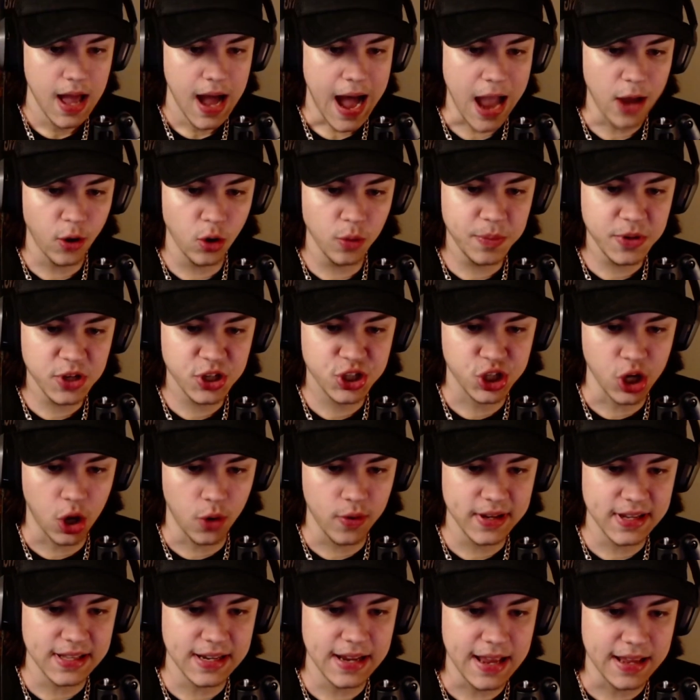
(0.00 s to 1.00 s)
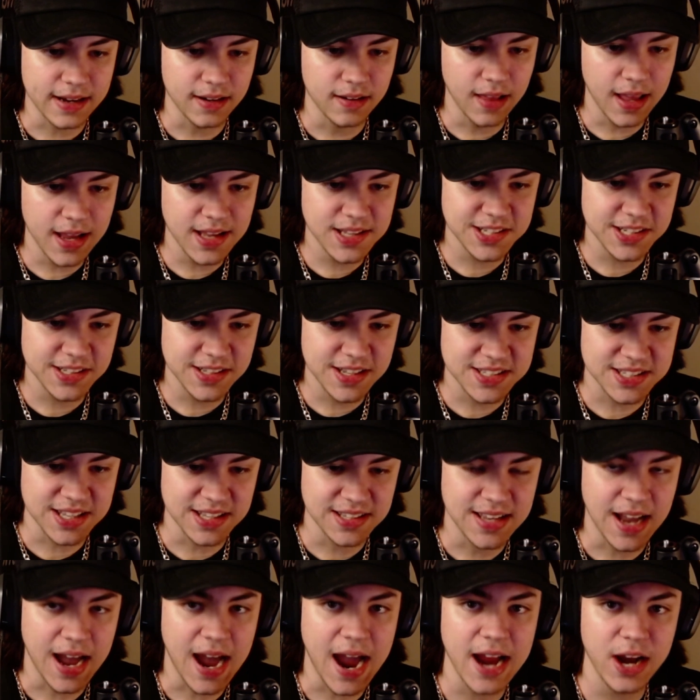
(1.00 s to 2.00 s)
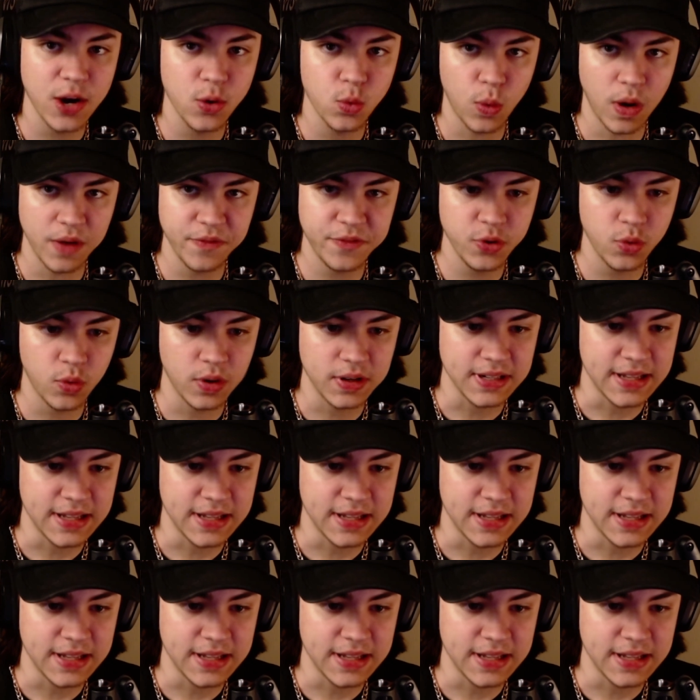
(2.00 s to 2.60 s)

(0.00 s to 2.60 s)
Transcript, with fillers: I will be showing and analyzing this entire 1v1